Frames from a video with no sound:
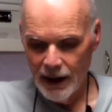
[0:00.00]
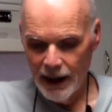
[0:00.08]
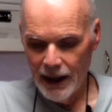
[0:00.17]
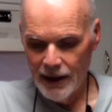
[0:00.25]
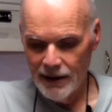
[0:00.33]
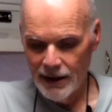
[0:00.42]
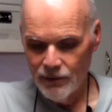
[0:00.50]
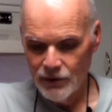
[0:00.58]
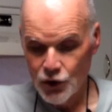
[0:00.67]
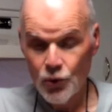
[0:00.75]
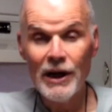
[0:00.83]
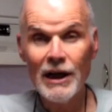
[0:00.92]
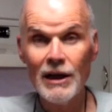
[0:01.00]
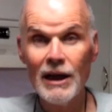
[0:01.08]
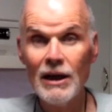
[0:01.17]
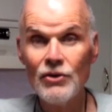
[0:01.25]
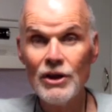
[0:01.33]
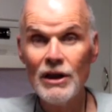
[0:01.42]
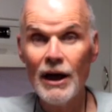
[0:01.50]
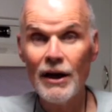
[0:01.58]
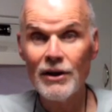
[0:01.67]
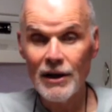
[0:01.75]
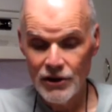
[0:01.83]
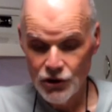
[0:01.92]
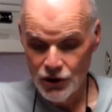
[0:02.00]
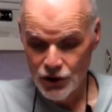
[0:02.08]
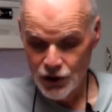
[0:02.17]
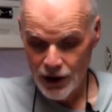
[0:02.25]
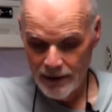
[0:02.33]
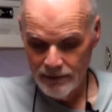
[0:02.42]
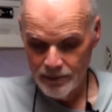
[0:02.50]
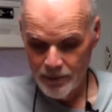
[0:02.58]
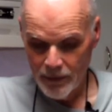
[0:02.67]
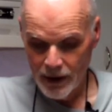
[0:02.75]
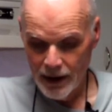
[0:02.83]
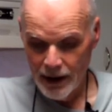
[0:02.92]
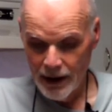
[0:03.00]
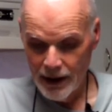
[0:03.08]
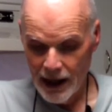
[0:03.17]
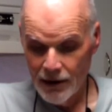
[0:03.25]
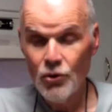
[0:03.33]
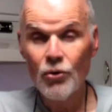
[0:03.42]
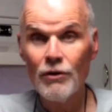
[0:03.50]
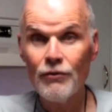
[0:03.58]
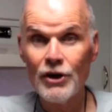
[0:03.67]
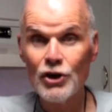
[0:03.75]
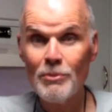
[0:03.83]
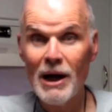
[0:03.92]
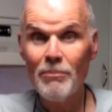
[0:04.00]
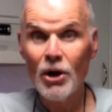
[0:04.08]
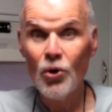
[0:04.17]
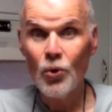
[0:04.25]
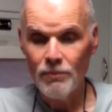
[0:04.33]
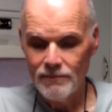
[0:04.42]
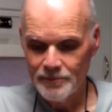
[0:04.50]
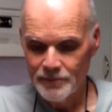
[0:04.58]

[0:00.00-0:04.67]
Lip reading: And it was quick and easy and delicious, and I'm going to finish my bowl.